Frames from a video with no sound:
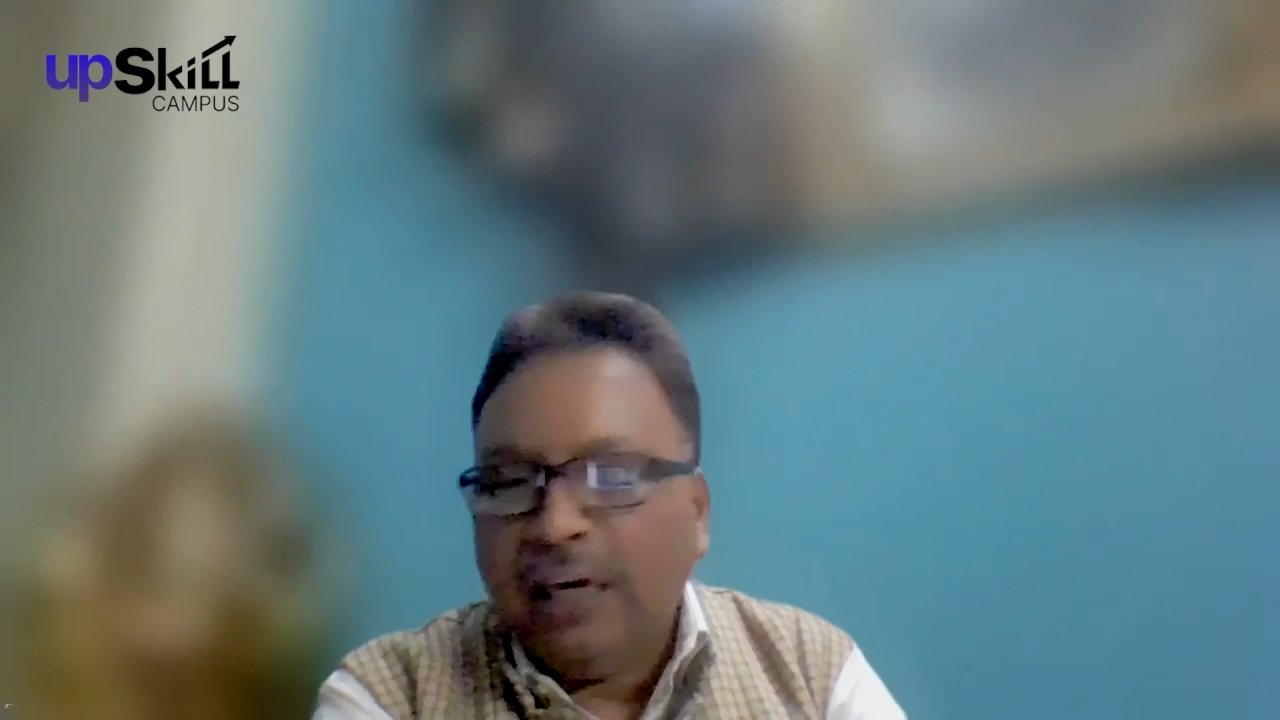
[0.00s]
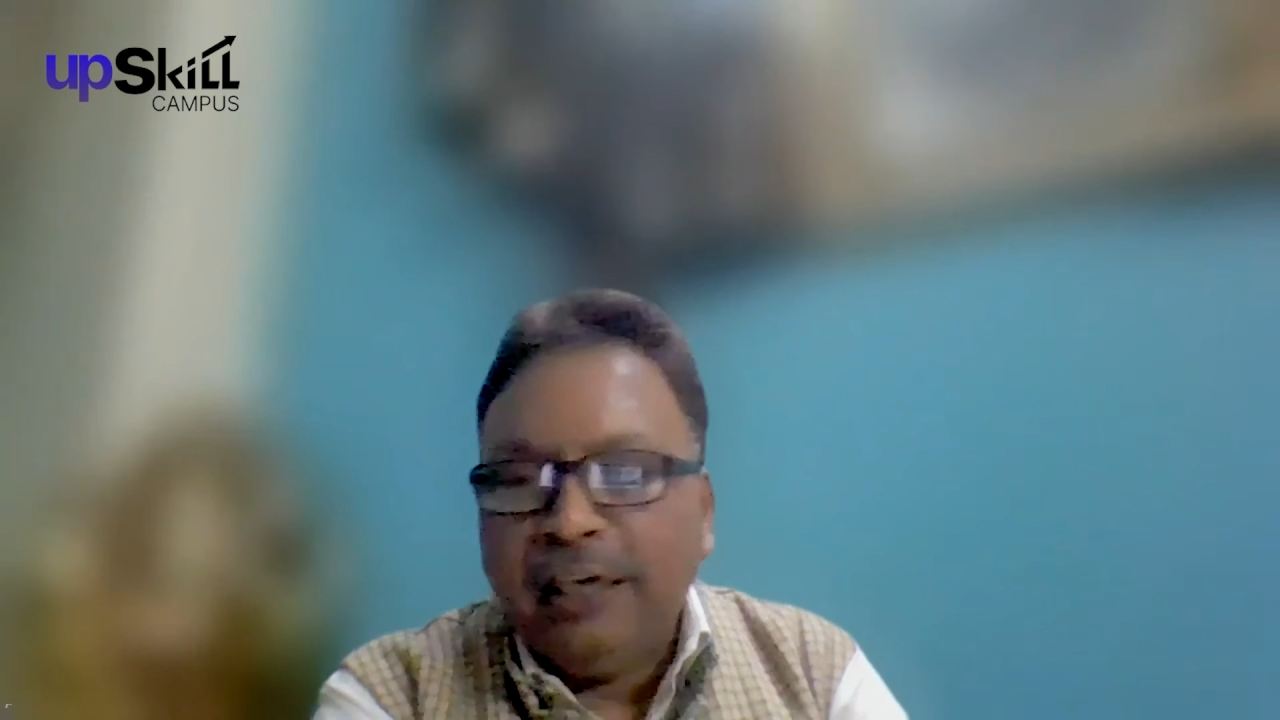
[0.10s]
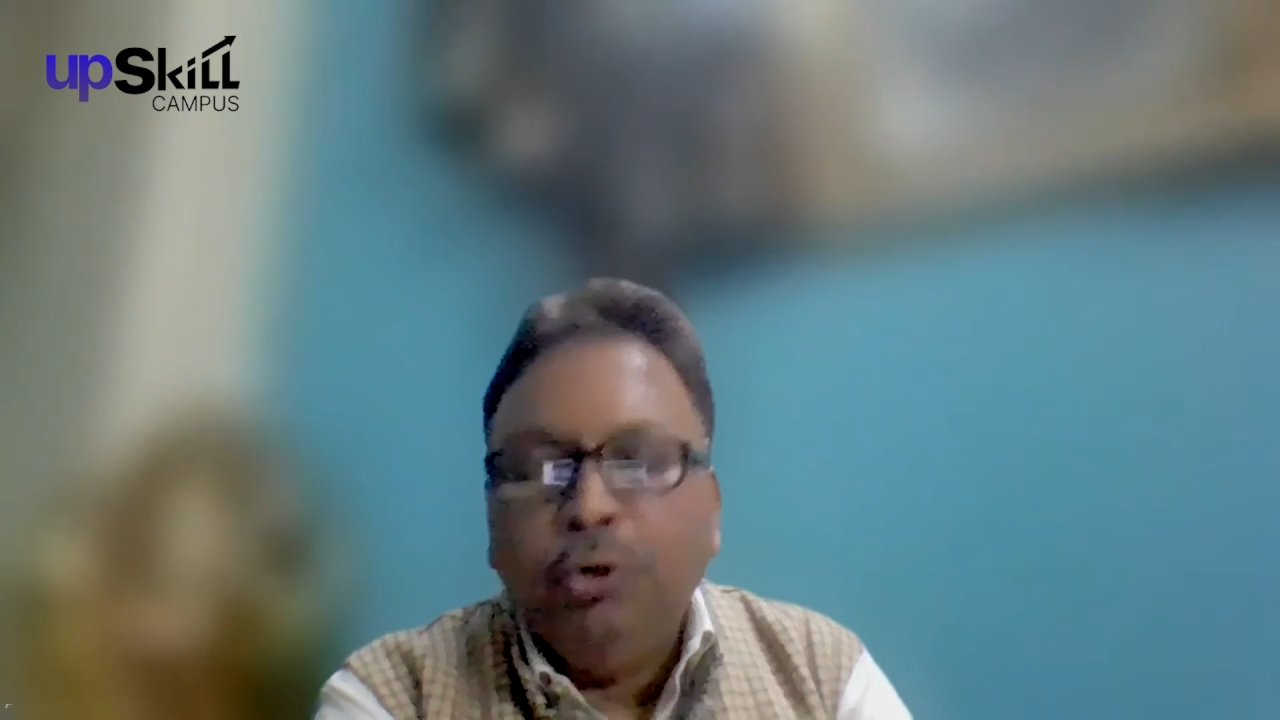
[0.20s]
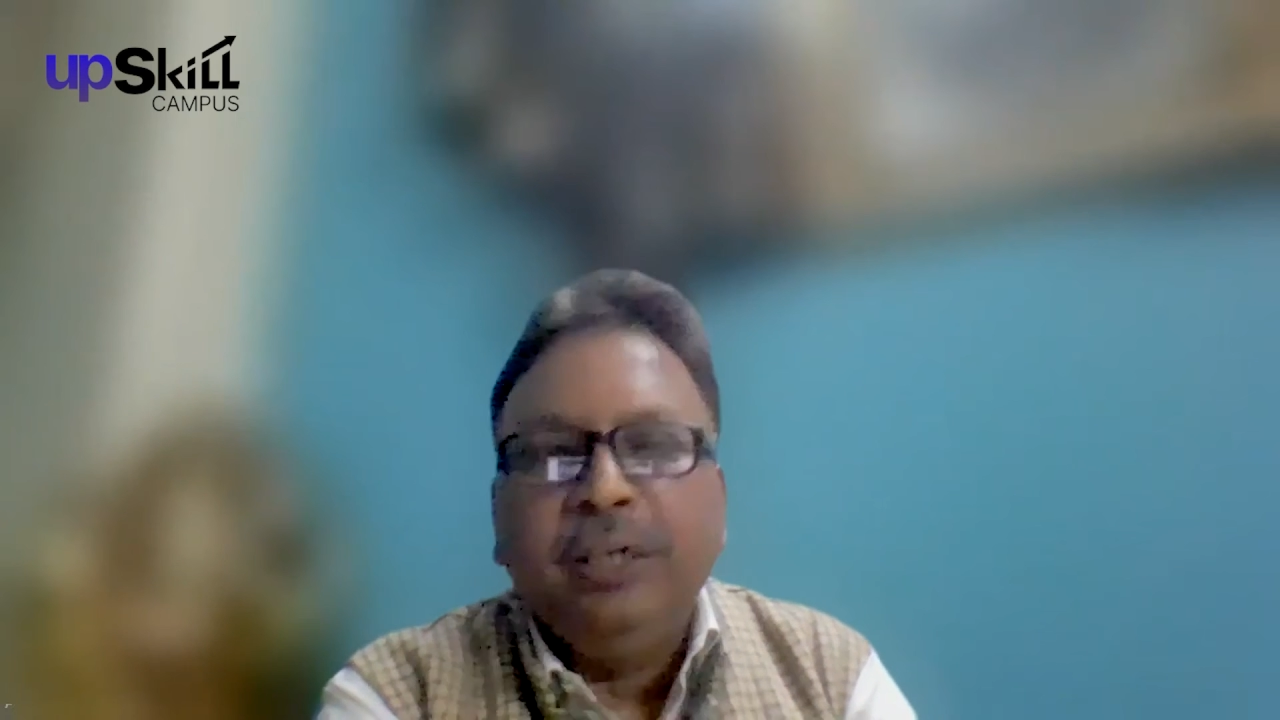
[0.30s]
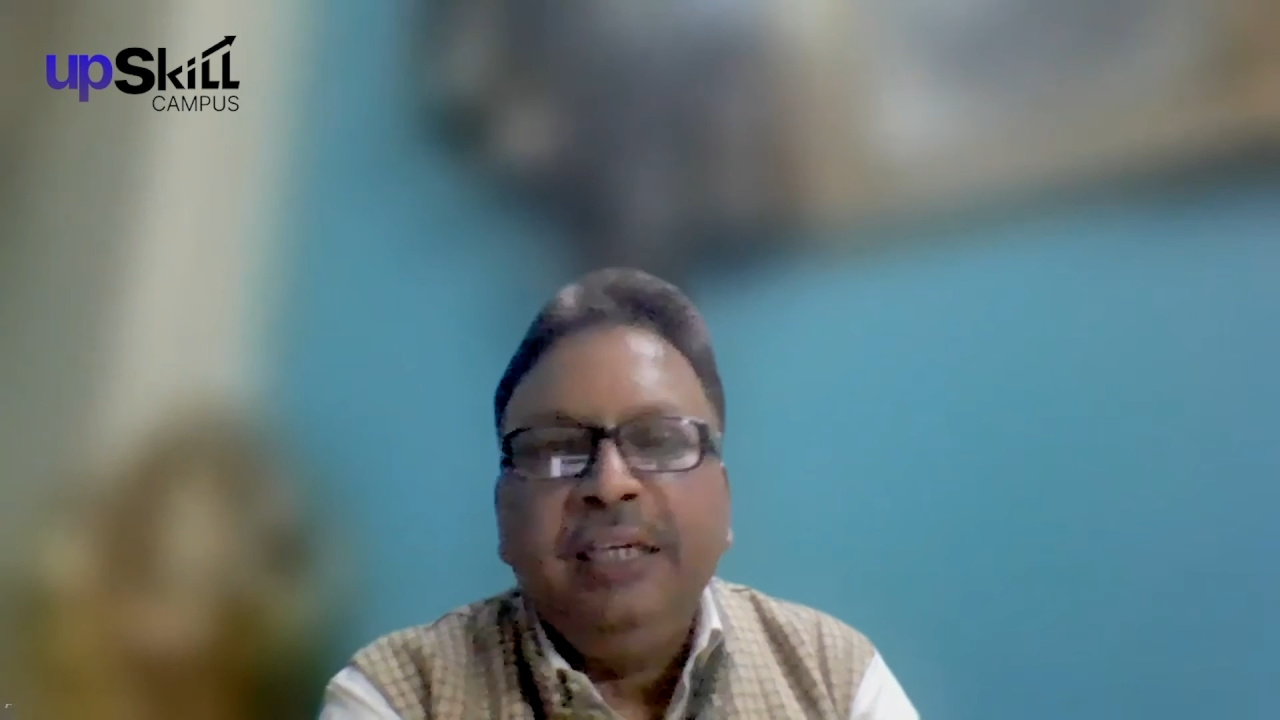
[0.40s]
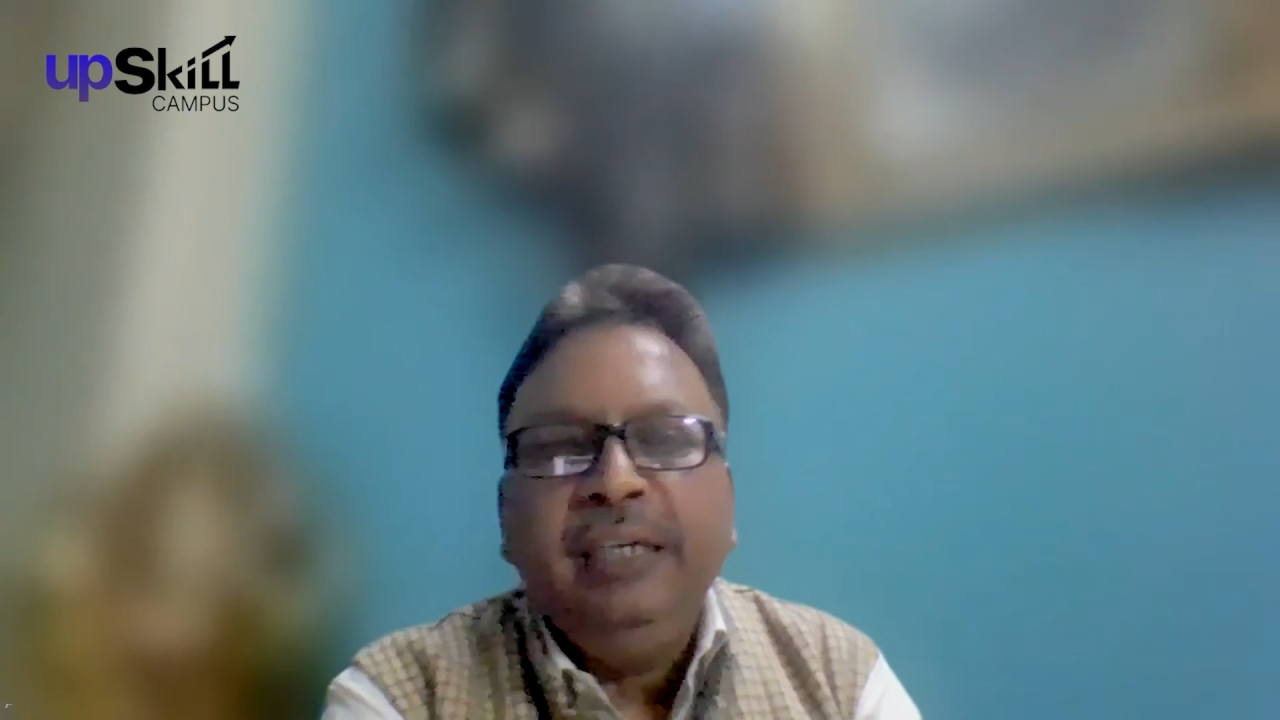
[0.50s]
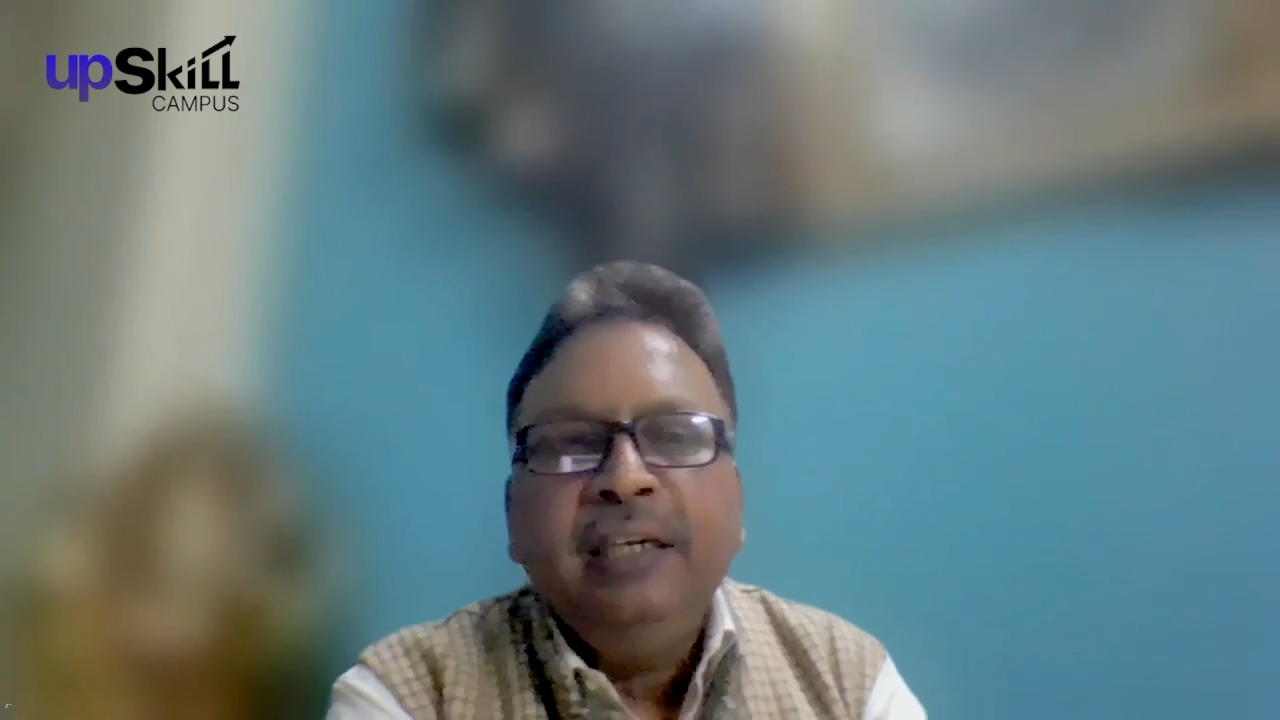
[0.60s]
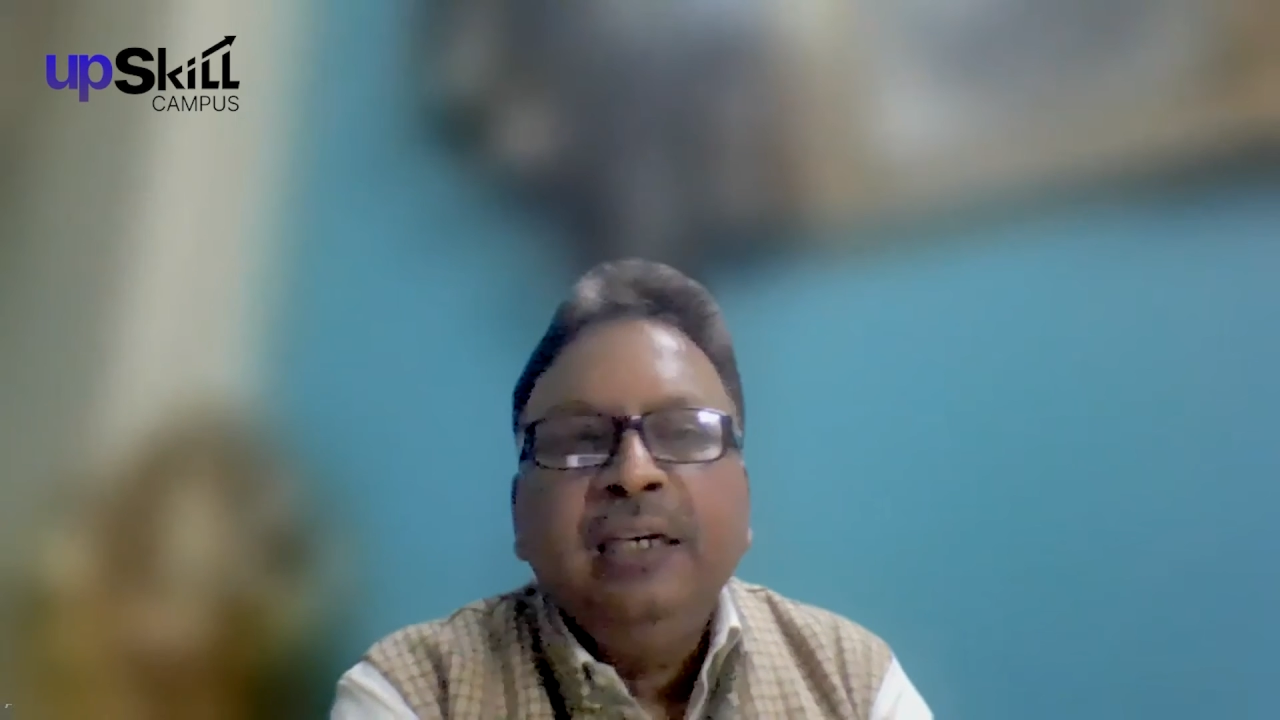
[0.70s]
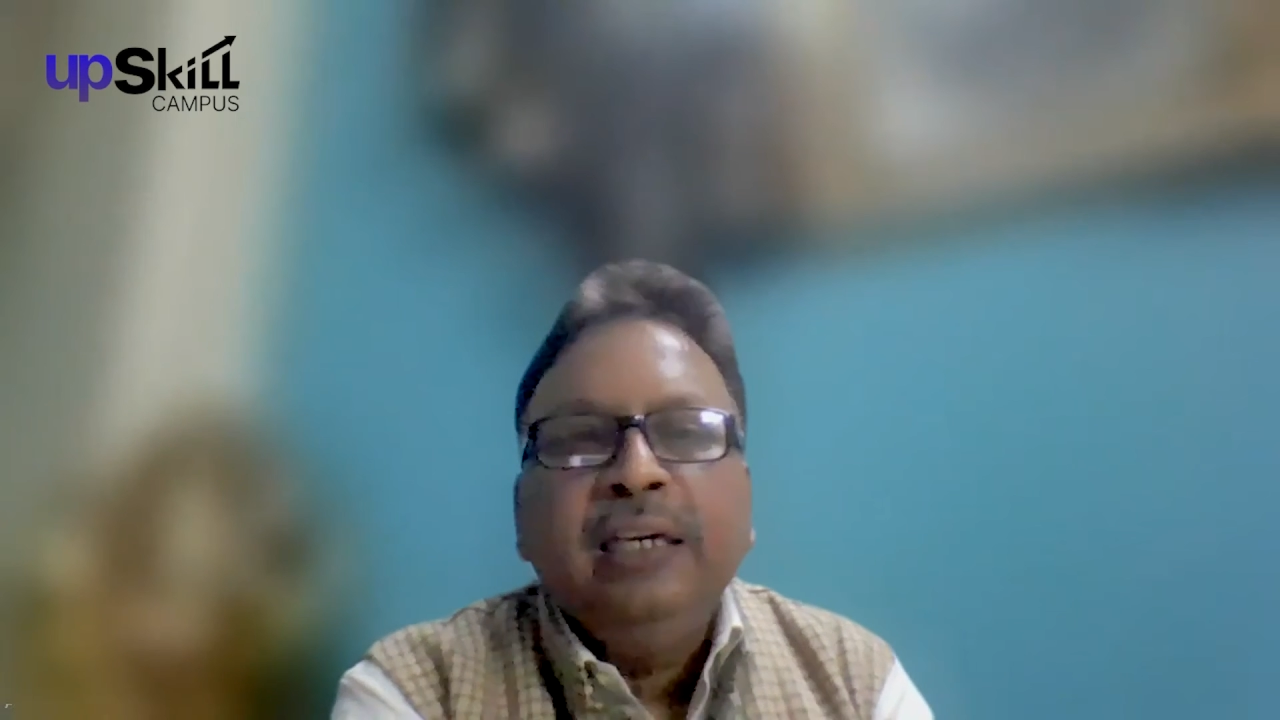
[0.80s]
IoT,